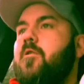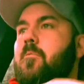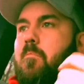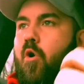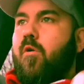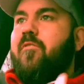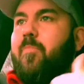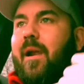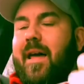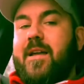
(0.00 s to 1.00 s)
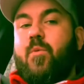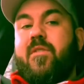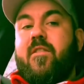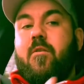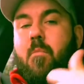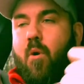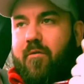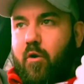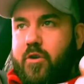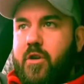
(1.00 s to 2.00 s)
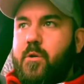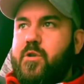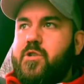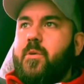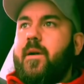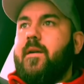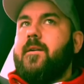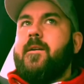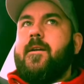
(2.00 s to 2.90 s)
The more I've played with it, the more I've got used to it,